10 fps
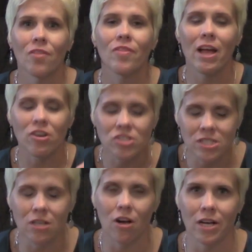They are
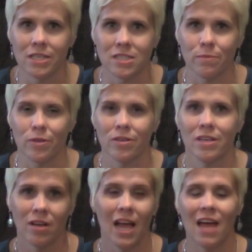still our customer
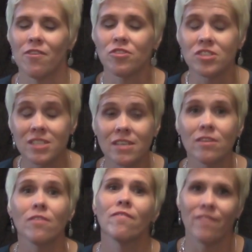and they're still
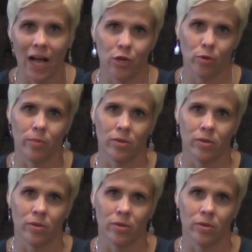valuable.